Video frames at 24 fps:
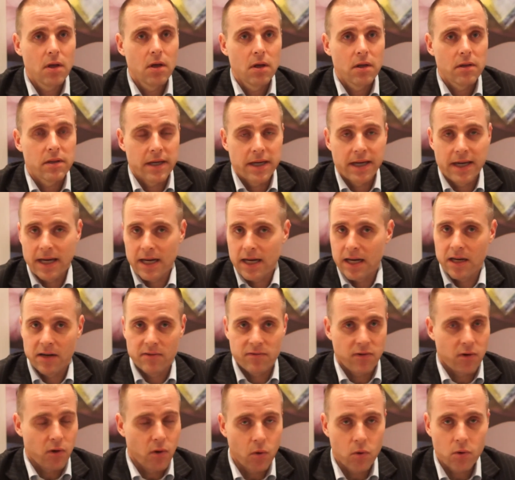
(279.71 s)
They
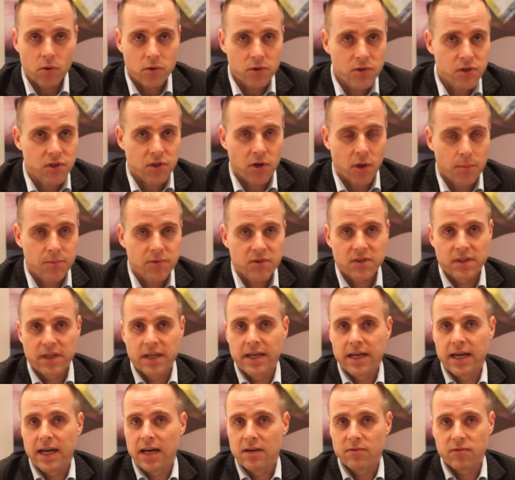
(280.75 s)
have local shops,
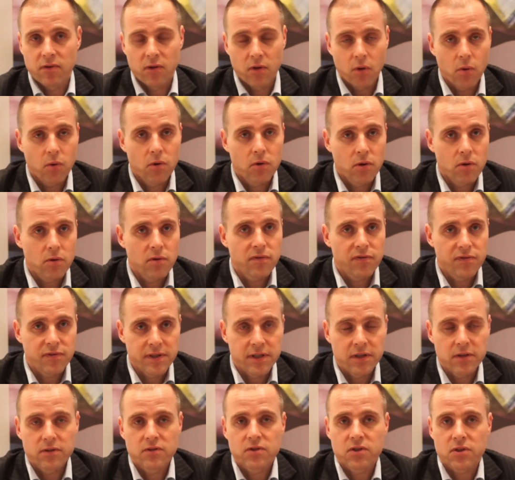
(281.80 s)
they have local
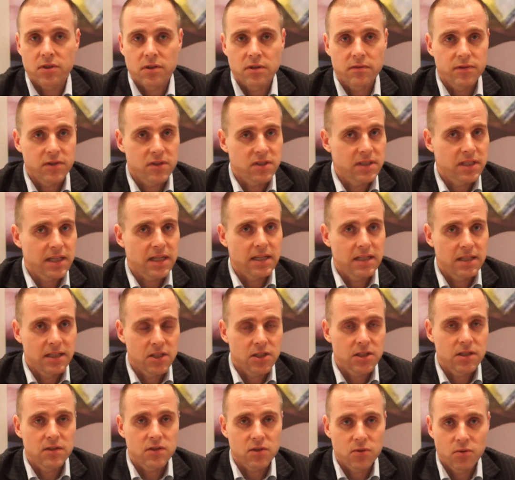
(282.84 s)
field service
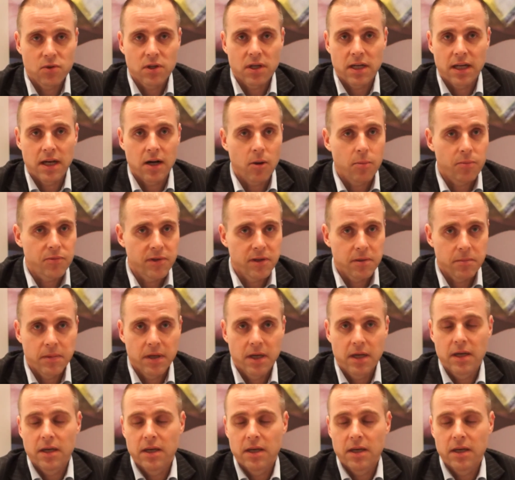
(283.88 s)
technicians who can help them.